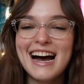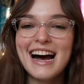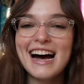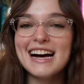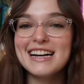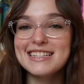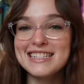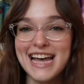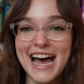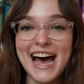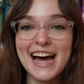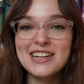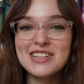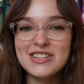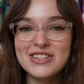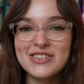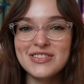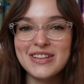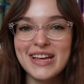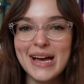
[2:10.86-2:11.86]
attach
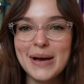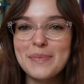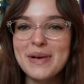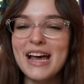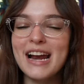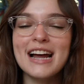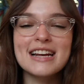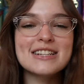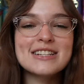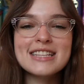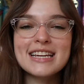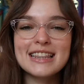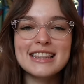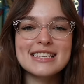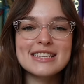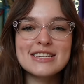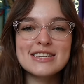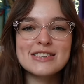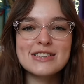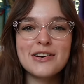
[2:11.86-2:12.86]
to them. And I just think
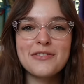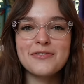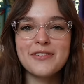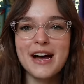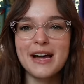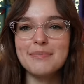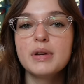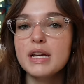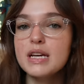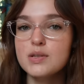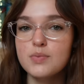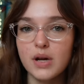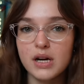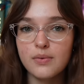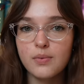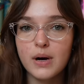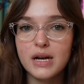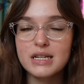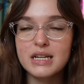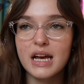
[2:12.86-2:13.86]
this is so fun because what
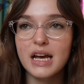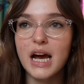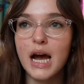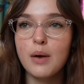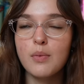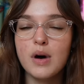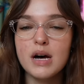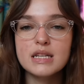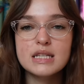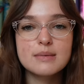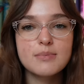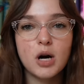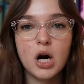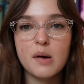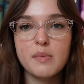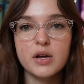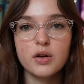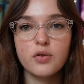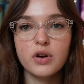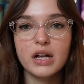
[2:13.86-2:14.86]
if one day I want some
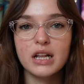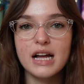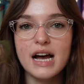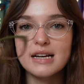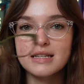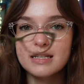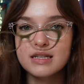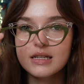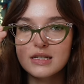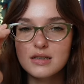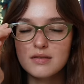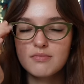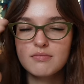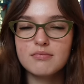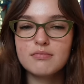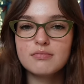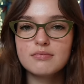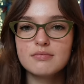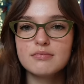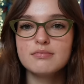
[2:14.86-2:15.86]
army green glasses?
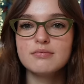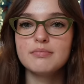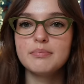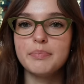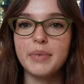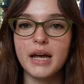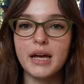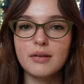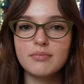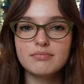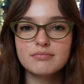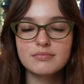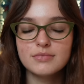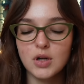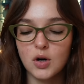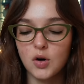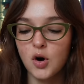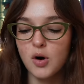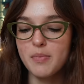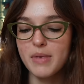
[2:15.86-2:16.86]
Bam.
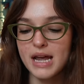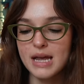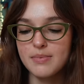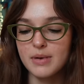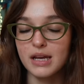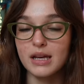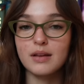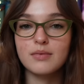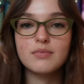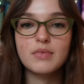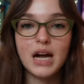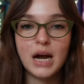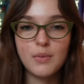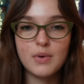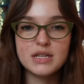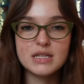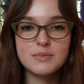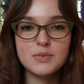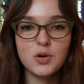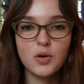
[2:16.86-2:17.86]
Or maybe I
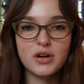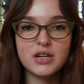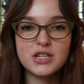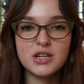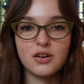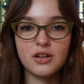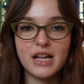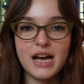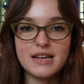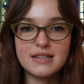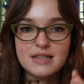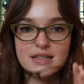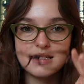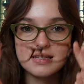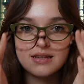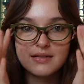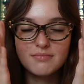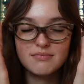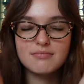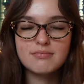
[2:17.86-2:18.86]
want some tortoiseshell
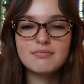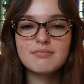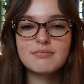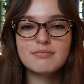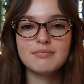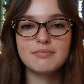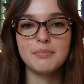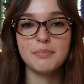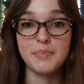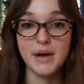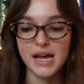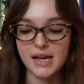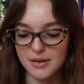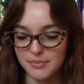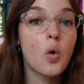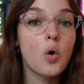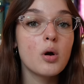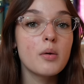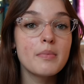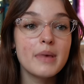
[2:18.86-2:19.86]
glasses? Bam.
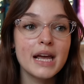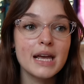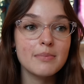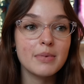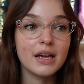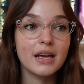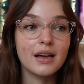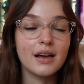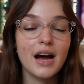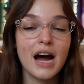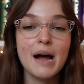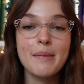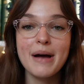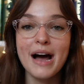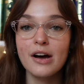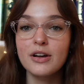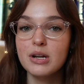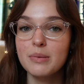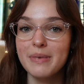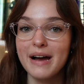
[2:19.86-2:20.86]
Or maybe I'm
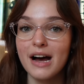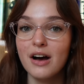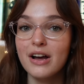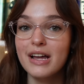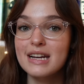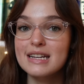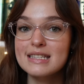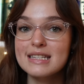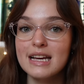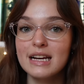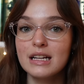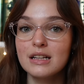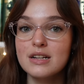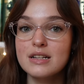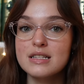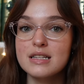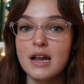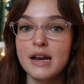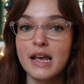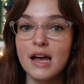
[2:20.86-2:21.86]
out and about and it's getting a little
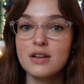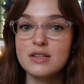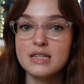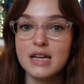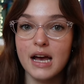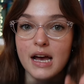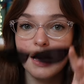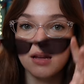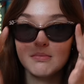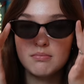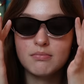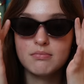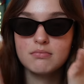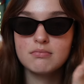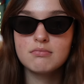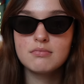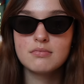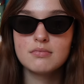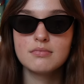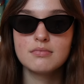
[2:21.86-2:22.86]
sunny outside?
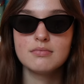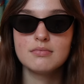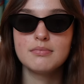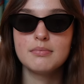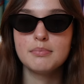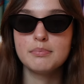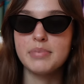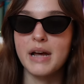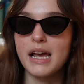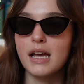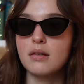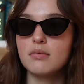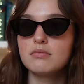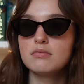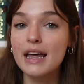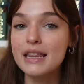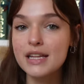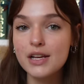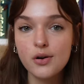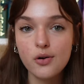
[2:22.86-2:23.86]
Bam.
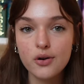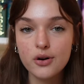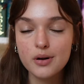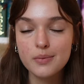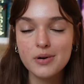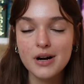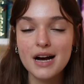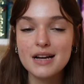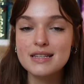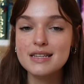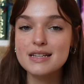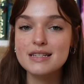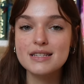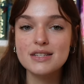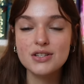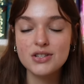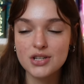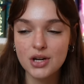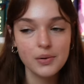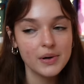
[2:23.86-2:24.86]
And the ordering process
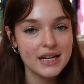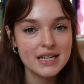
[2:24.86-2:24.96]
is so